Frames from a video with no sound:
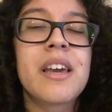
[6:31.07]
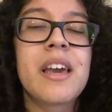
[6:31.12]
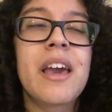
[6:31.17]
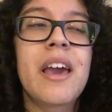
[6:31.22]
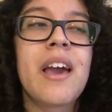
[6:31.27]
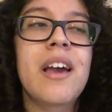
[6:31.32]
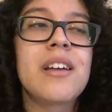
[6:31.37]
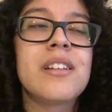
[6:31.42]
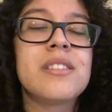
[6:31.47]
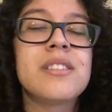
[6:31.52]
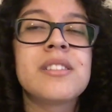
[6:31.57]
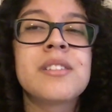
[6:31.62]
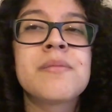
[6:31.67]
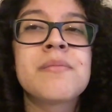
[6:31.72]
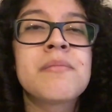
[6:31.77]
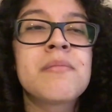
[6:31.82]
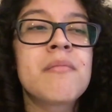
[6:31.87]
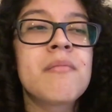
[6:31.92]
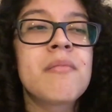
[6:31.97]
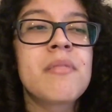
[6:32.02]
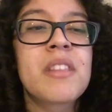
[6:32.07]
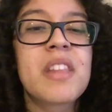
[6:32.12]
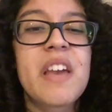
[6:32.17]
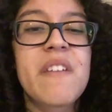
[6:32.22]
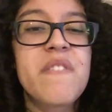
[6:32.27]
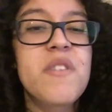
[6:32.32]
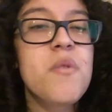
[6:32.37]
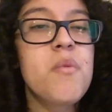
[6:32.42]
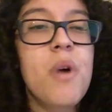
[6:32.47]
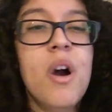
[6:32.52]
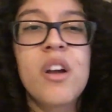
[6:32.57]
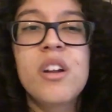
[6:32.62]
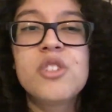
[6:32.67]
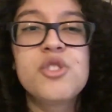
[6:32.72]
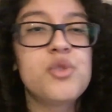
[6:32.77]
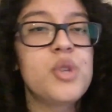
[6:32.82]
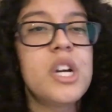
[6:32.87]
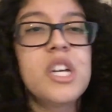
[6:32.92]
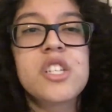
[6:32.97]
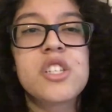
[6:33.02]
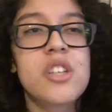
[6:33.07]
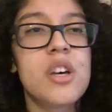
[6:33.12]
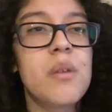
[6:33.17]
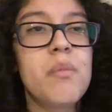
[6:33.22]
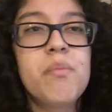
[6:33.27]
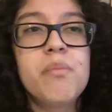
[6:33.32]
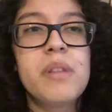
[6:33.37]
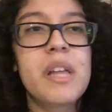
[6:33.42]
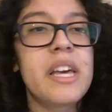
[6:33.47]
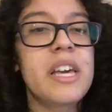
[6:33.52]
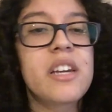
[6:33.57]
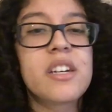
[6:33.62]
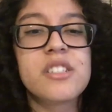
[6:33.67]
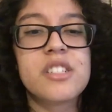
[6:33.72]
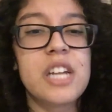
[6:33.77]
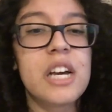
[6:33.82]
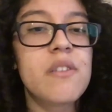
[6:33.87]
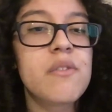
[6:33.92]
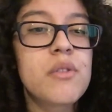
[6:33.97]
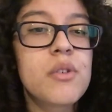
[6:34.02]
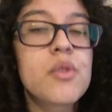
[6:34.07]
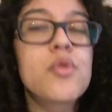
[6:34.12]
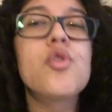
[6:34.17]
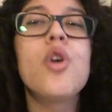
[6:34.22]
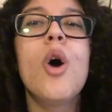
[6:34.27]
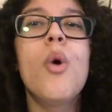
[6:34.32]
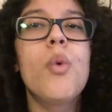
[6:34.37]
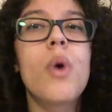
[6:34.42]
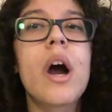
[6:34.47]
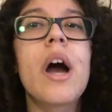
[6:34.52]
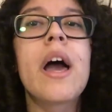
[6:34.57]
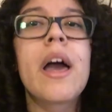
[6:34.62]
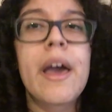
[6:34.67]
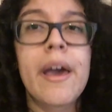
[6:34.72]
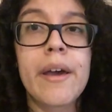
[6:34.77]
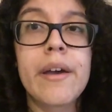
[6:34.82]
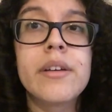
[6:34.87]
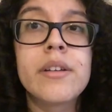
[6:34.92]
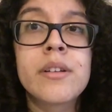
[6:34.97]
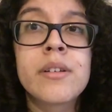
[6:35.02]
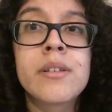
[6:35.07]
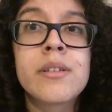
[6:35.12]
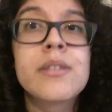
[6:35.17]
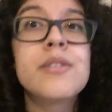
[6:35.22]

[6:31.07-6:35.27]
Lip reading: And if you want to dress up like a devil, go ahead.